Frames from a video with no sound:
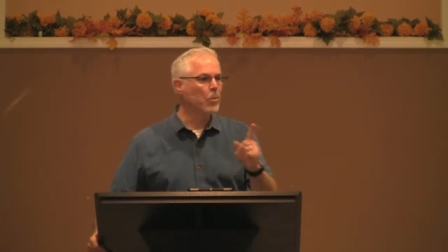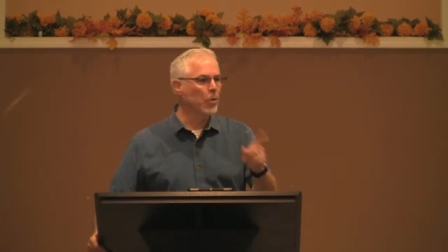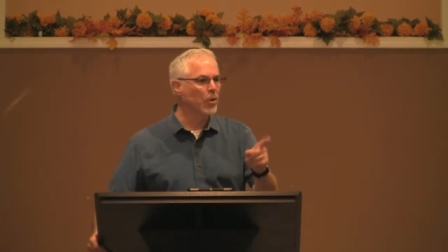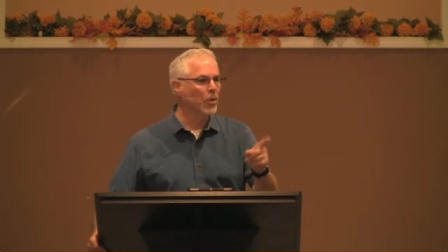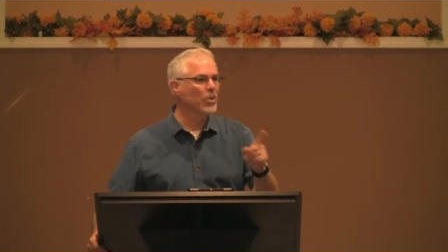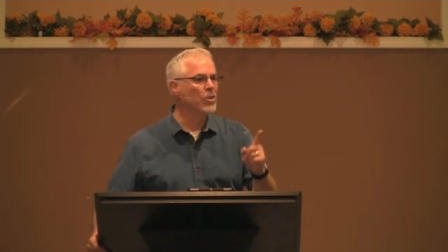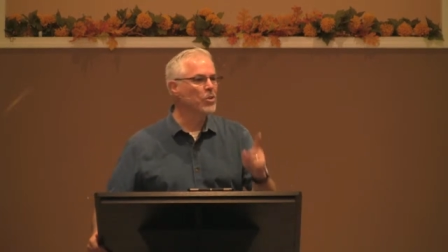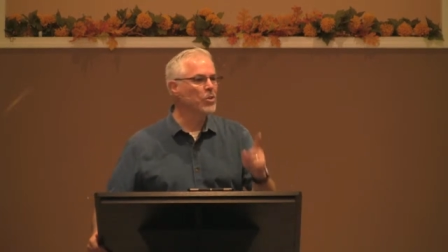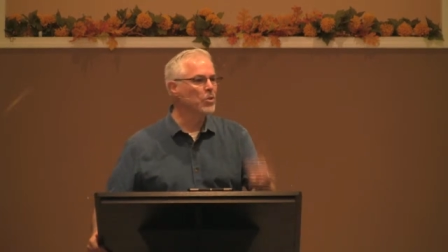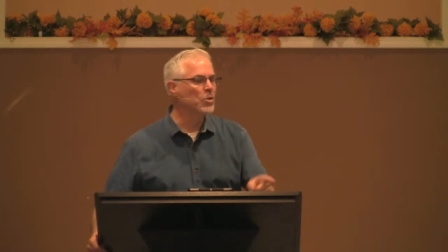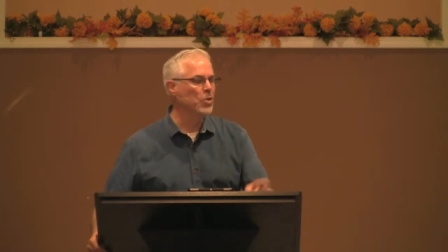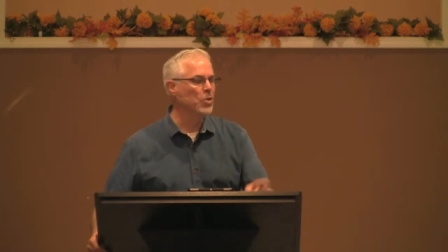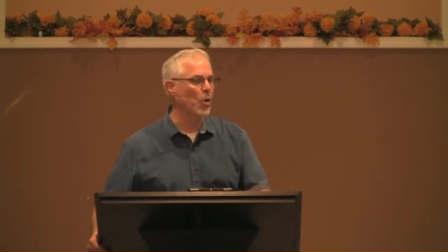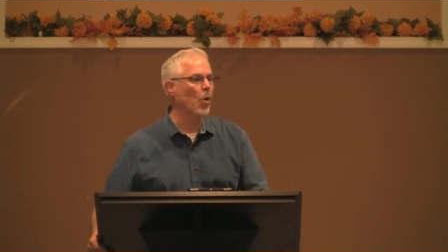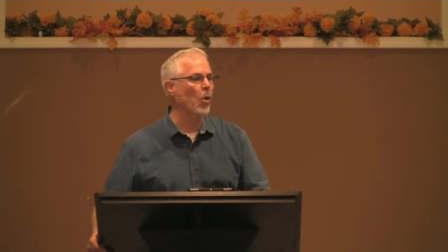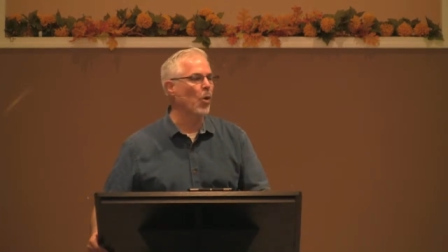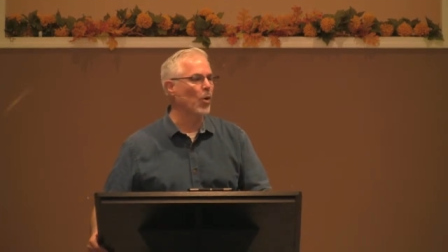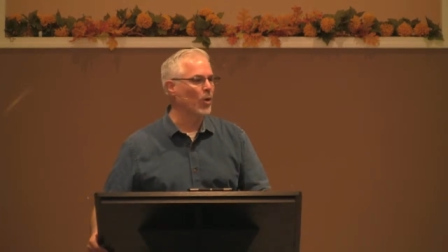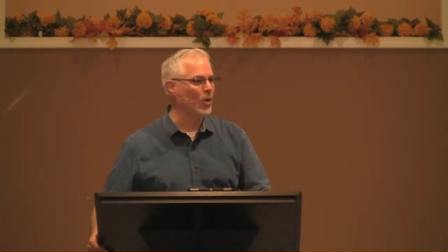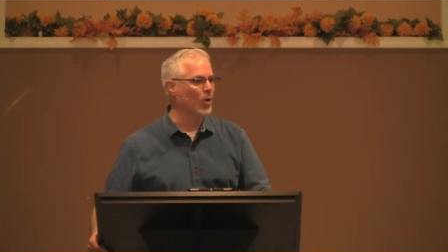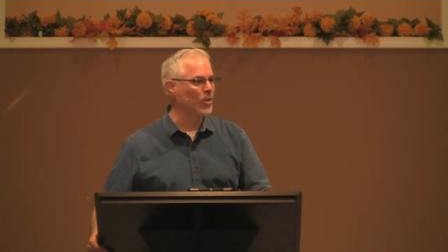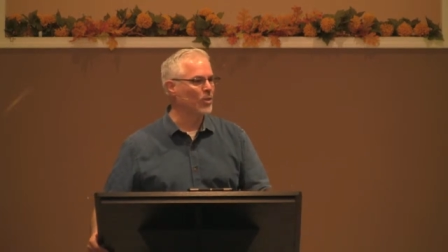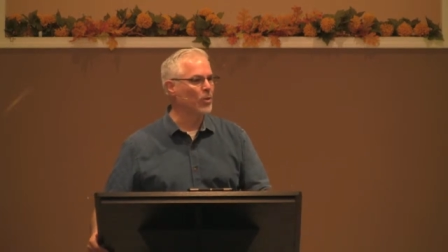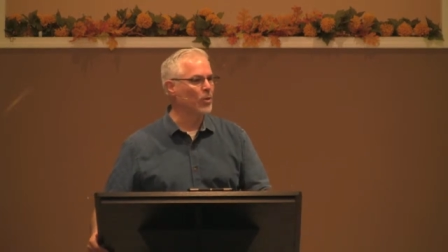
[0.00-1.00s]
were you
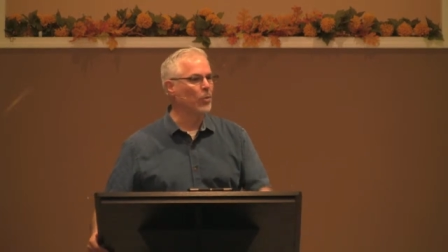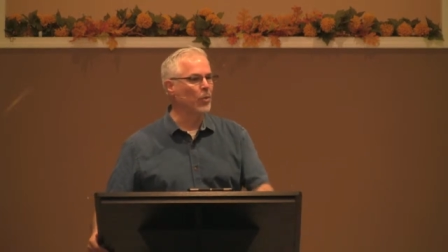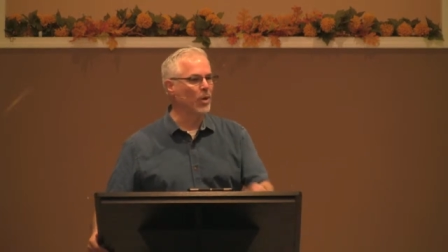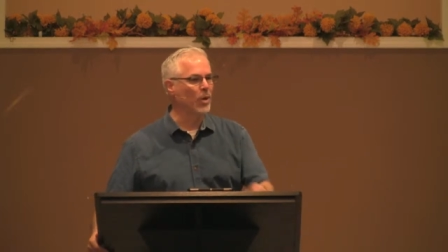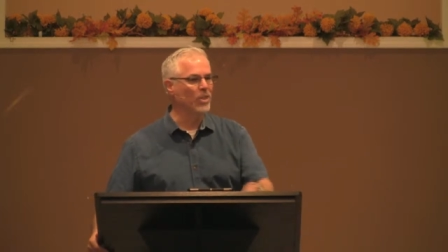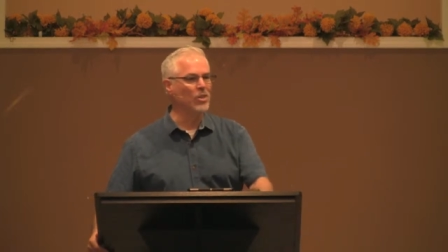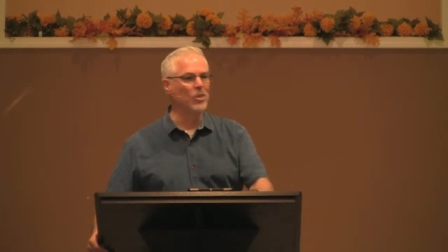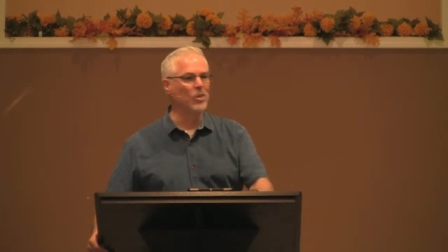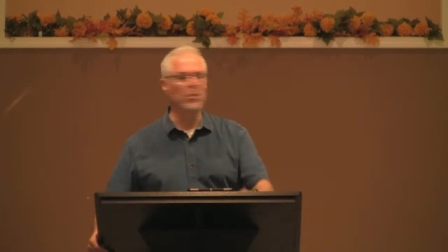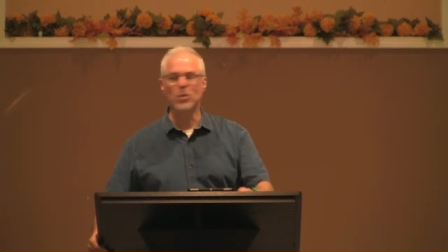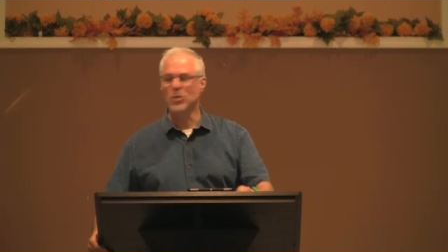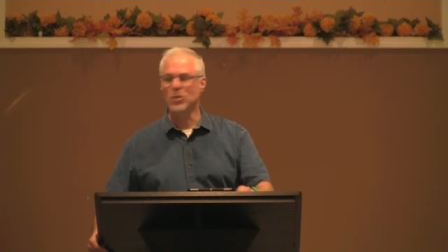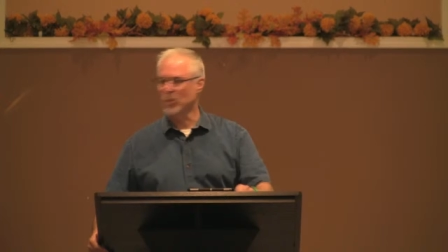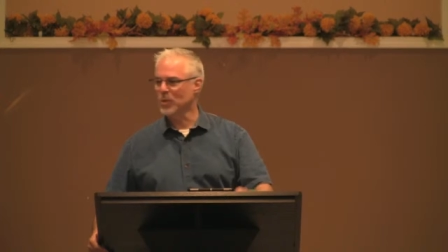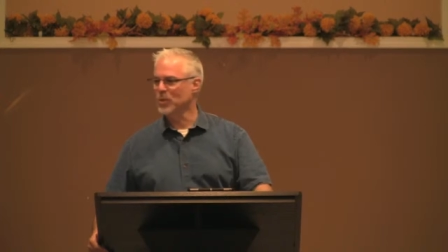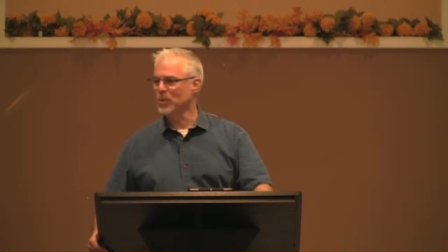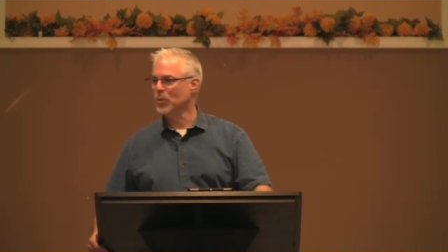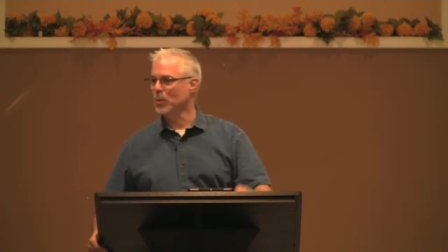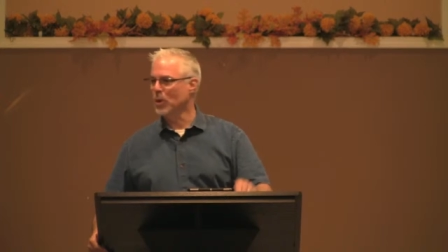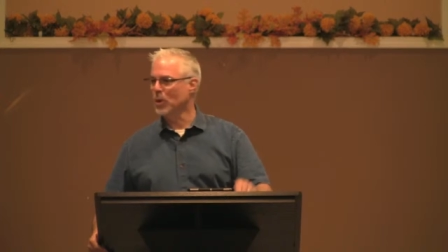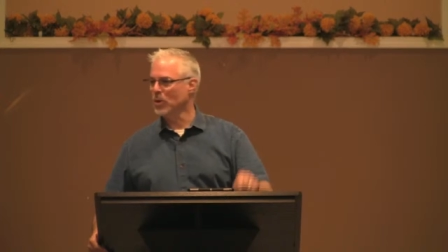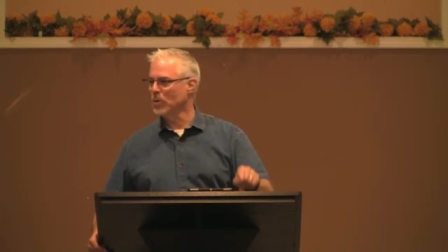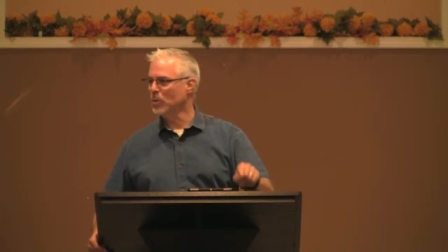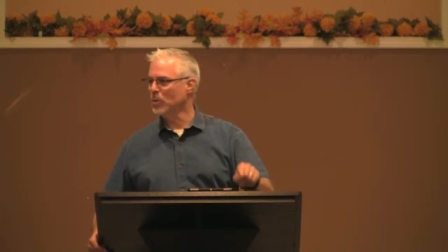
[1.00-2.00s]
told when you, t-
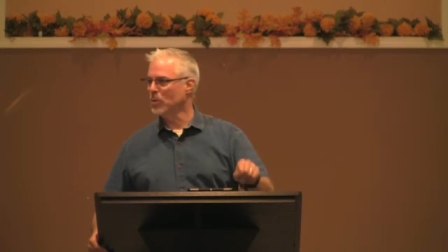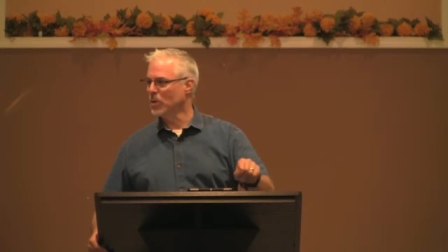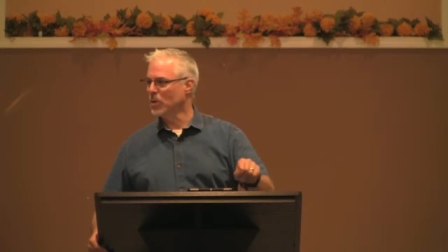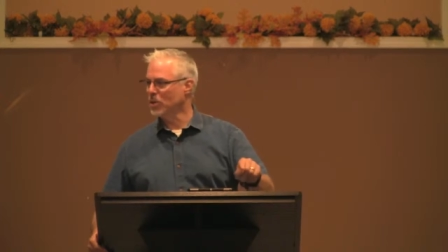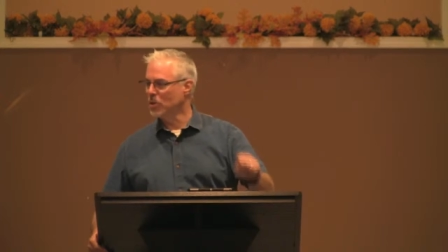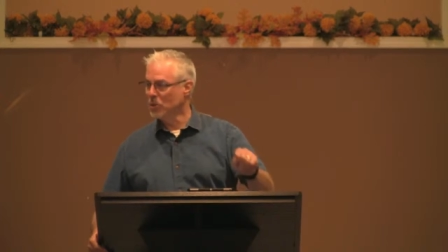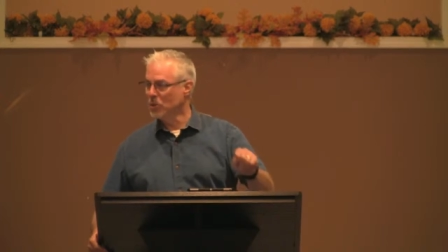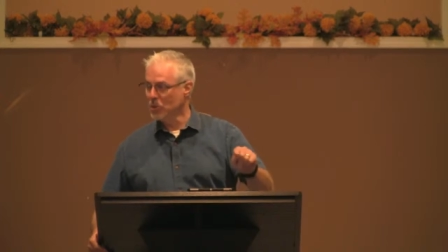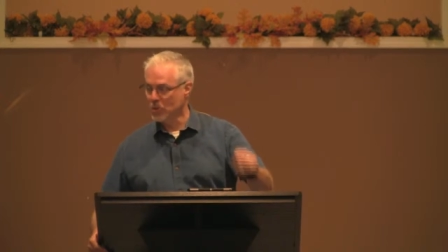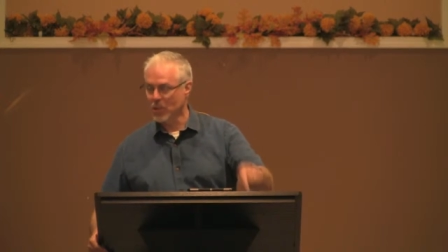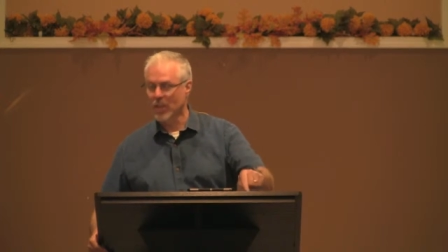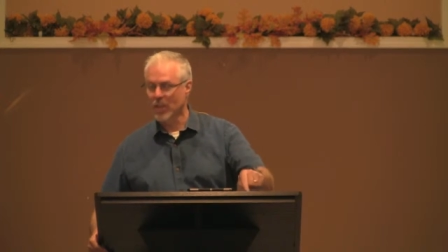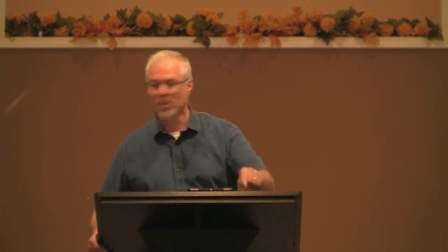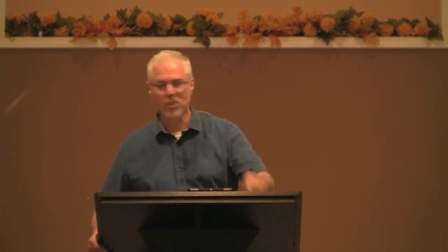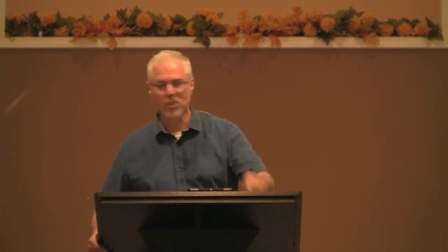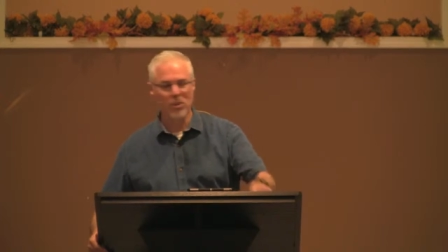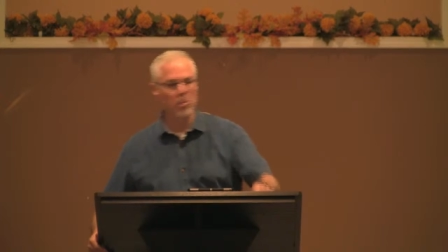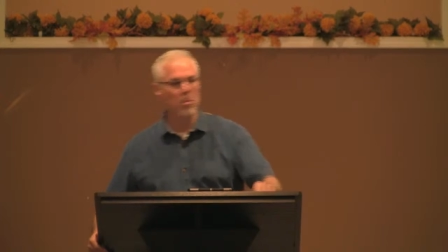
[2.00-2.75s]
what, when you said to